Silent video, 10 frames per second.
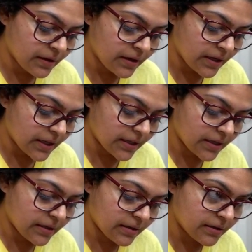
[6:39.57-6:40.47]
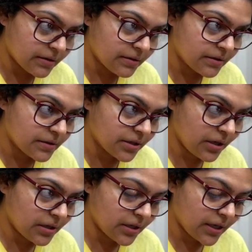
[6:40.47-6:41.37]
and then
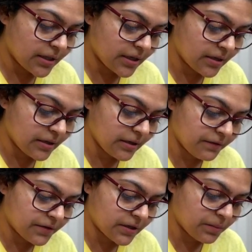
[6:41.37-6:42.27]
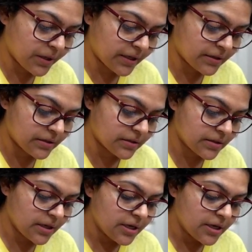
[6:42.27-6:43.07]
dot, and then lift it up like this.